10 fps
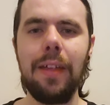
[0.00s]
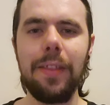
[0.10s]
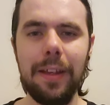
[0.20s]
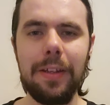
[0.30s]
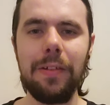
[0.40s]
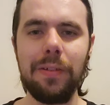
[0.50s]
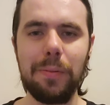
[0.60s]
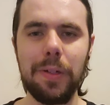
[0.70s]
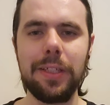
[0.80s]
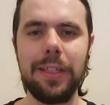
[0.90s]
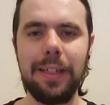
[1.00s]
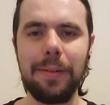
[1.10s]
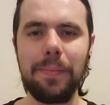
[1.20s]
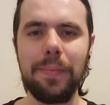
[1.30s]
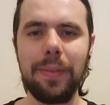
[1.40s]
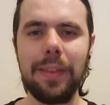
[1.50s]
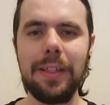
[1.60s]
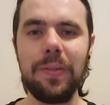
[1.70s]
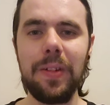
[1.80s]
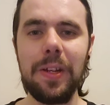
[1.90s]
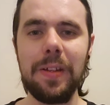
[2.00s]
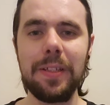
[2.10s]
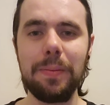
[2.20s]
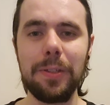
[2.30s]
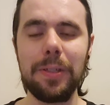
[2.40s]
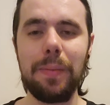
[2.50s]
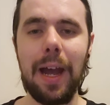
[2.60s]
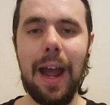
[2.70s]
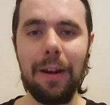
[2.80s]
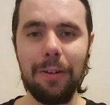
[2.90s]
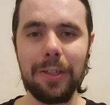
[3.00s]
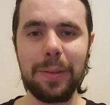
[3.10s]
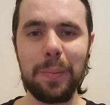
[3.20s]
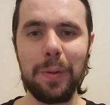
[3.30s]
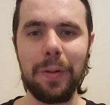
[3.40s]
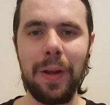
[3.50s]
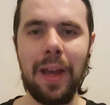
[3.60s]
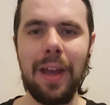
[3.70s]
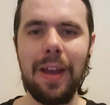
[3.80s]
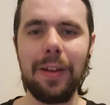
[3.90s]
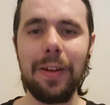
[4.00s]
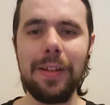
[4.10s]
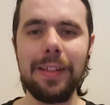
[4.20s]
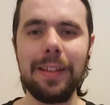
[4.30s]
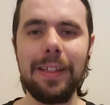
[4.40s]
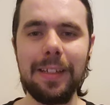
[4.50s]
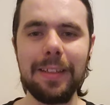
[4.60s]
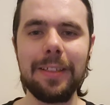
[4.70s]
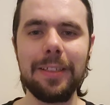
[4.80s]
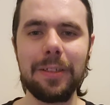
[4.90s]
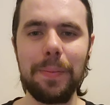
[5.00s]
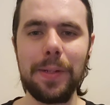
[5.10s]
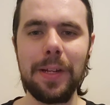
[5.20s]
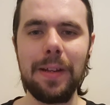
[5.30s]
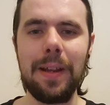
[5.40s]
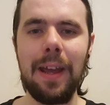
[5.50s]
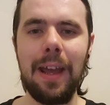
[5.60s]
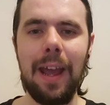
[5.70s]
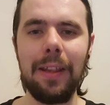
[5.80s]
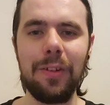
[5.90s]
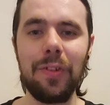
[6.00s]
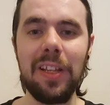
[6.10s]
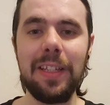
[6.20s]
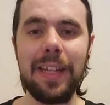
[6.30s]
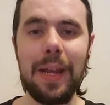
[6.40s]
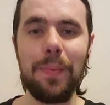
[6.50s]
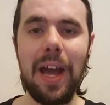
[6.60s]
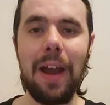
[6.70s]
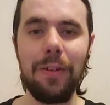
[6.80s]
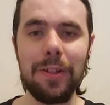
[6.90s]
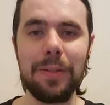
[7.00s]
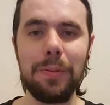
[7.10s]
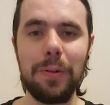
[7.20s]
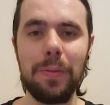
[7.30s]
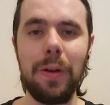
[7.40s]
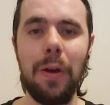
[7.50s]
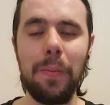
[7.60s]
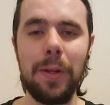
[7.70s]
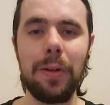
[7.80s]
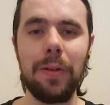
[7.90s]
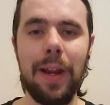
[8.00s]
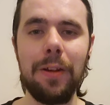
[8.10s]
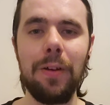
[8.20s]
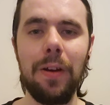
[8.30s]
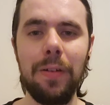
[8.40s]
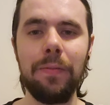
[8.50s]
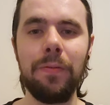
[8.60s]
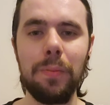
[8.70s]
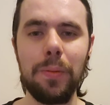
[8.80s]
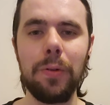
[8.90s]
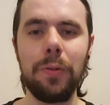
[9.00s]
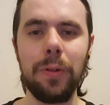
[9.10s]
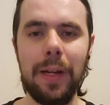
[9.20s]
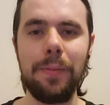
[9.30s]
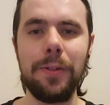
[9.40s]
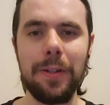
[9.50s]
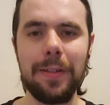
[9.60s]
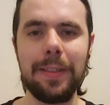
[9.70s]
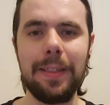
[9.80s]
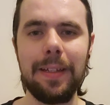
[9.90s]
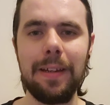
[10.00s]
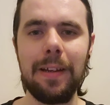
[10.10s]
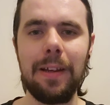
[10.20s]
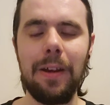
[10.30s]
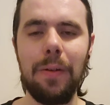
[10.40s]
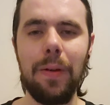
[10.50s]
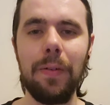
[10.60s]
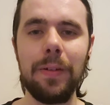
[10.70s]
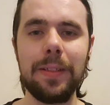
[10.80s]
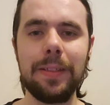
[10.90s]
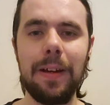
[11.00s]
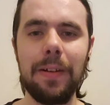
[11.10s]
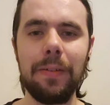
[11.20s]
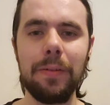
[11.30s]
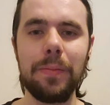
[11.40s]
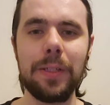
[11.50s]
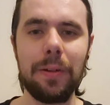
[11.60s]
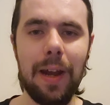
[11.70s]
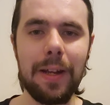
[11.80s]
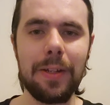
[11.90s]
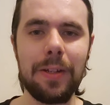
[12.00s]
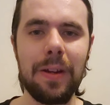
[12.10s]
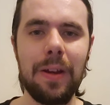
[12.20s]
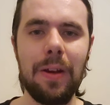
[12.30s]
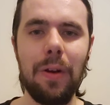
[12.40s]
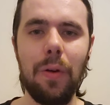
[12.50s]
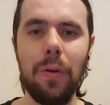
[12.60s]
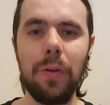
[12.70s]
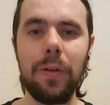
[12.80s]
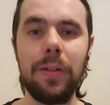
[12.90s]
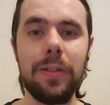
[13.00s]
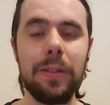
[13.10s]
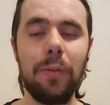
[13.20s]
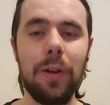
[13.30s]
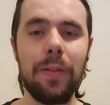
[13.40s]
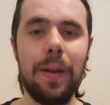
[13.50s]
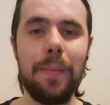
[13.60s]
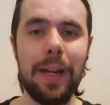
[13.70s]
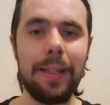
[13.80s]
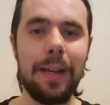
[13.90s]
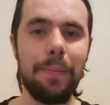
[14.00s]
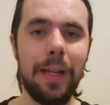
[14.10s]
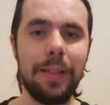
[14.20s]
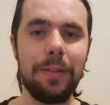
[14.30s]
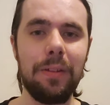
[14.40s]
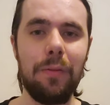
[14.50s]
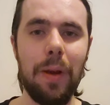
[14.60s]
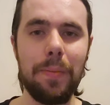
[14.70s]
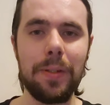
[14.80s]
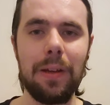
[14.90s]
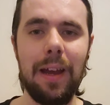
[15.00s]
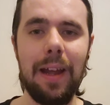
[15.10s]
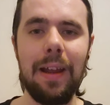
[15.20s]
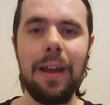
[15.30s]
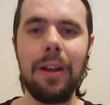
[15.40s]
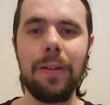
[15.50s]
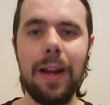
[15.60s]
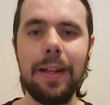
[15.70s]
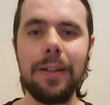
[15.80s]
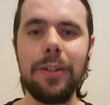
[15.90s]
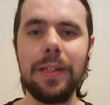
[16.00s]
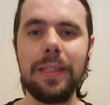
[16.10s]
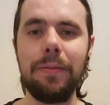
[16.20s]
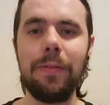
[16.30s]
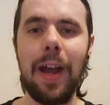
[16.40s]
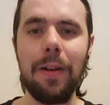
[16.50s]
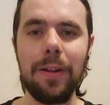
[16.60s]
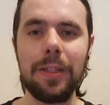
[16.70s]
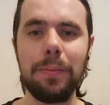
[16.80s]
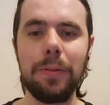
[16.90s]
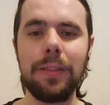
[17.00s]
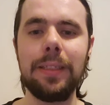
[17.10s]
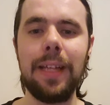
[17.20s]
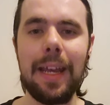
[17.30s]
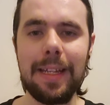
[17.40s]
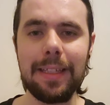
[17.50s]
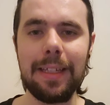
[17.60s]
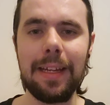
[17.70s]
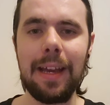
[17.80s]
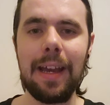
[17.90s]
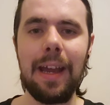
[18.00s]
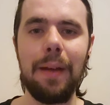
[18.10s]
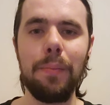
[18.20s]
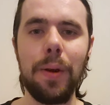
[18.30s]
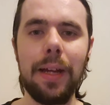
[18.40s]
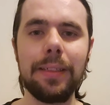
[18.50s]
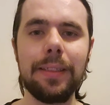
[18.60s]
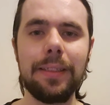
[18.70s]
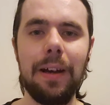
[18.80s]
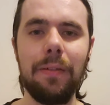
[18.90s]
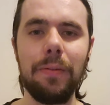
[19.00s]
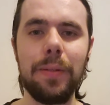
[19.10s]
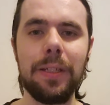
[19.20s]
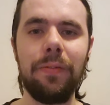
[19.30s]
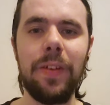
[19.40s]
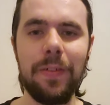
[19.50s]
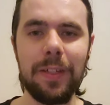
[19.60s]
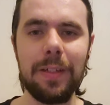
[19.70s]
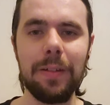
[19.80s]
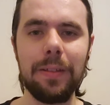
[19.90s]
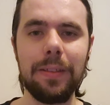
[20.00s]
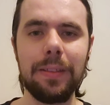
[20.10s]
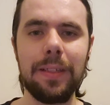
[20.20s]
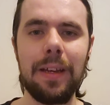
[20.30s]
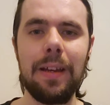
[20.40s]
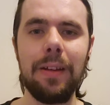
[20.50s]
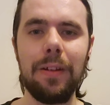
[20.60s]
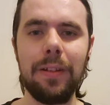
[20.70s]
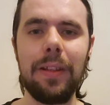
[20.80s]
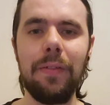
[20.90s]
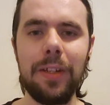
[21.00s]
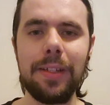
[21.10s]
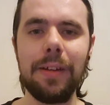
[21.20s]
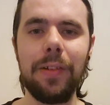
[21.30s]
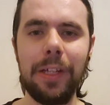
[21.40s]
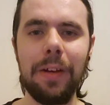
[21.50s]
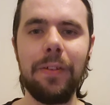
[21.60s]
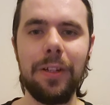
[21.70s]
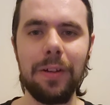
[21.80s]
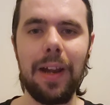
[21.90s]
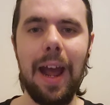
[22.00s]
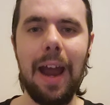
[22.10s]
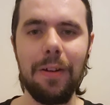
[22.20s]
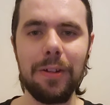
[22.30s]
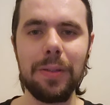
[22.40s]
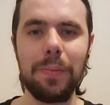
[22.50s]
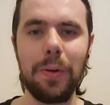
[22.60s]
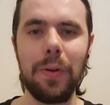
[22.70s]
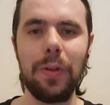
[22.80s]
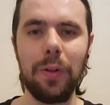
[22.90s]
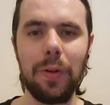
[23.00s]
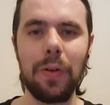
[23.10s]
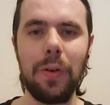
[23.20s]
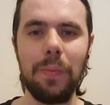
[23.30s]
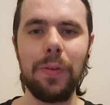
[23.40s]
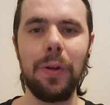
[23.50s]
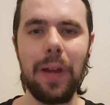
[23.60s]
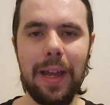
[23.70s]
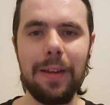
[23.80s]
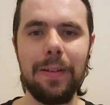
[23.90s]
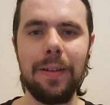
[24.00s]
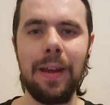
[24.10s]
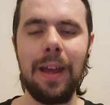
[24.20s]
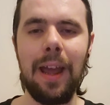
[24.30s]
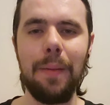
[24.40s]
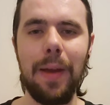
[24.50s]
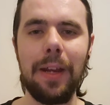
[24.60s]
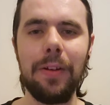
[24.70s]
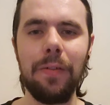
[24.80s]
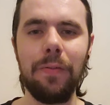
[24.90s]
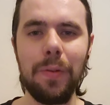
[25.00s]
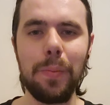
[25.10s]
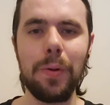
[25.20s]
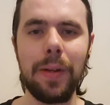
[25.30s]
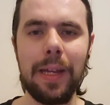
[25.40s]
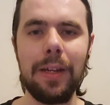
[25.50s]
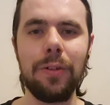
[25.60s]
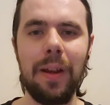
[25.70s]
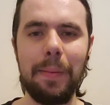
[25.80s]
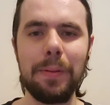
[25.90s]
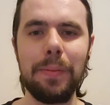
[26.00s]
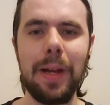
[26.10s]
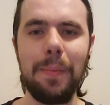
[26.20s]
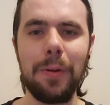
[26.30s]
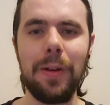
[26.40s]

Thank you for watching. This video is sponsored by Arrow Sport. Go to the link in the description and the friendly team at Arrow Sport will help you create your own football dream jersey. Whether it's starting from scratch or using one of their many templates on their website, creating a jersey with Arrow Sports is easy and prices start from just $50. Go to www.arrowsport.com.au and make your football kit dreams become a